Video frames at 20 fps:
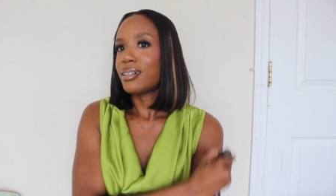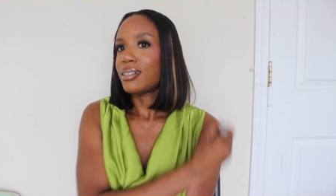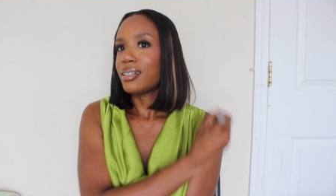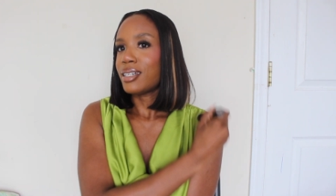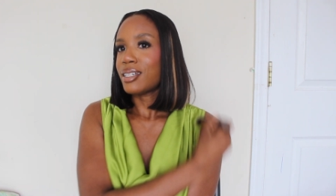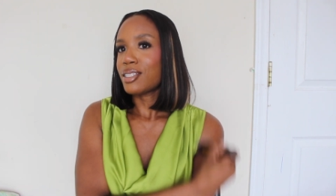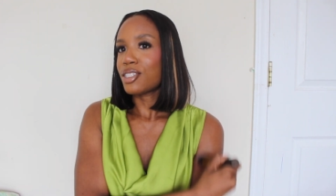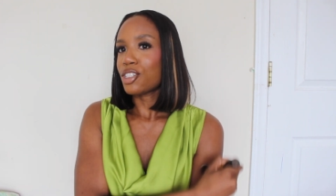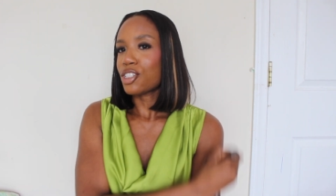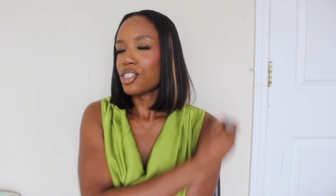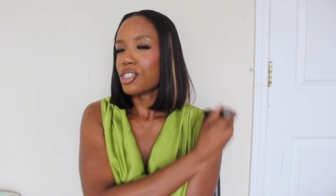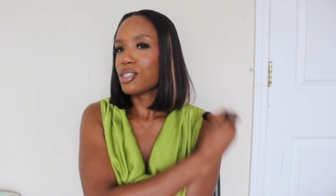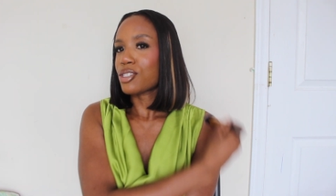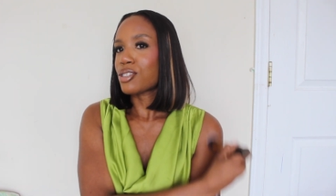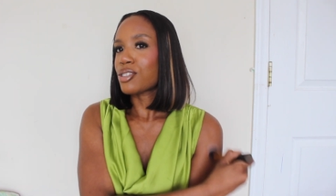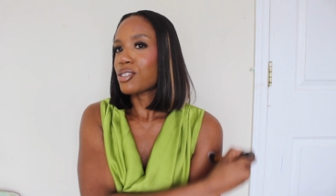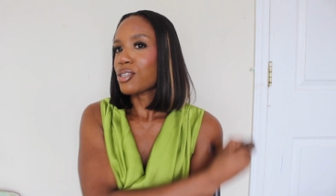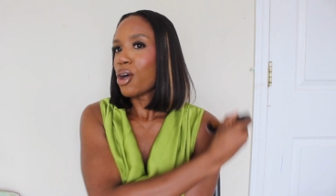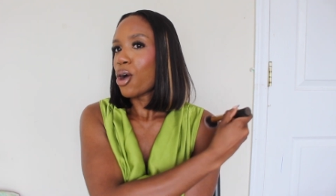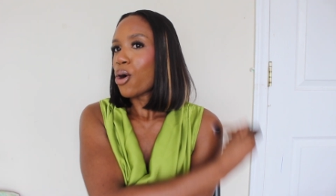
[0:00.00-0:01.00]
it's just
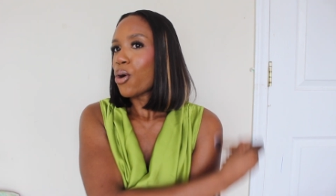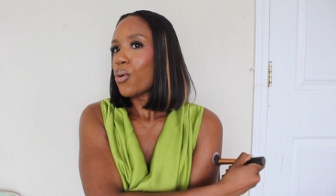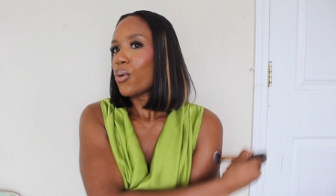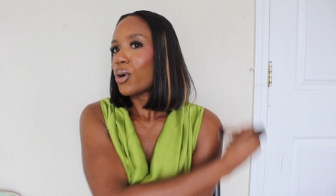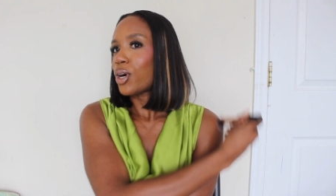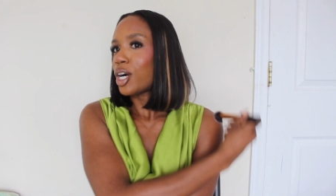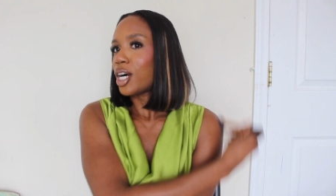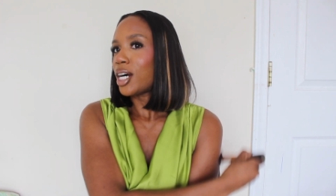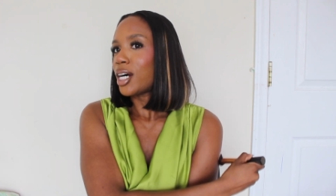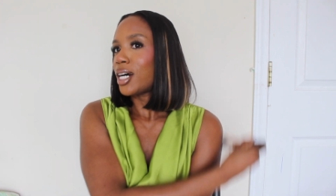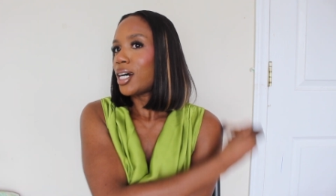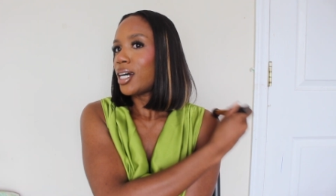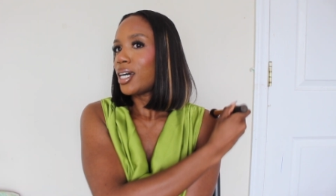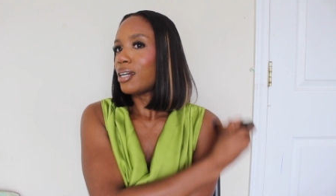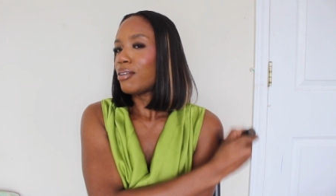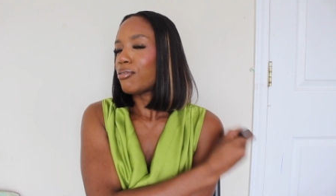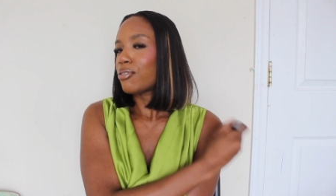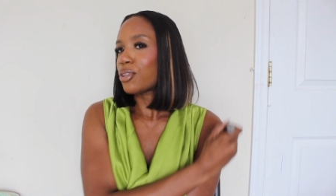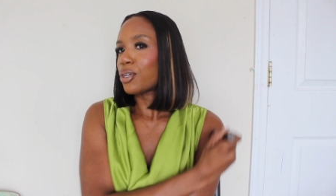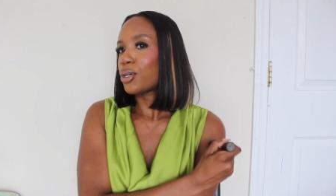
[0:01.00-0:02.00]
so good
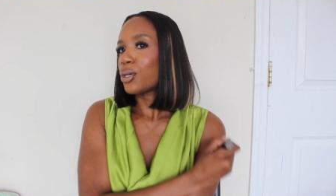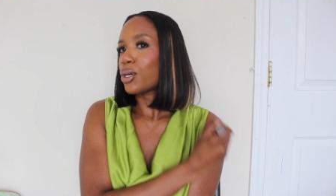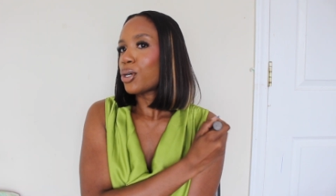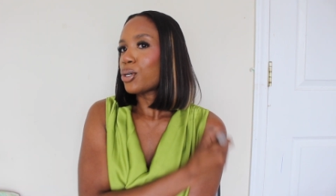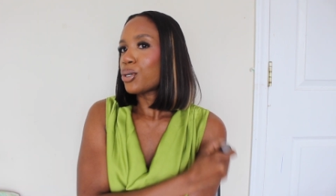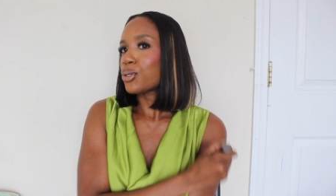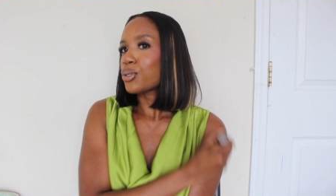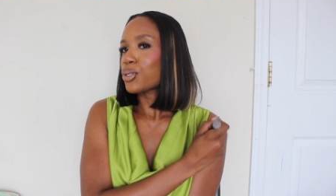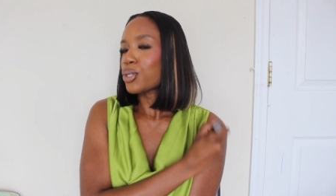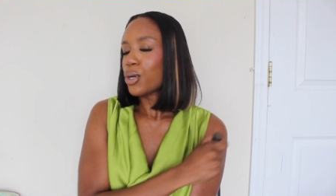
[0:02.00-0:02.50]
for the girls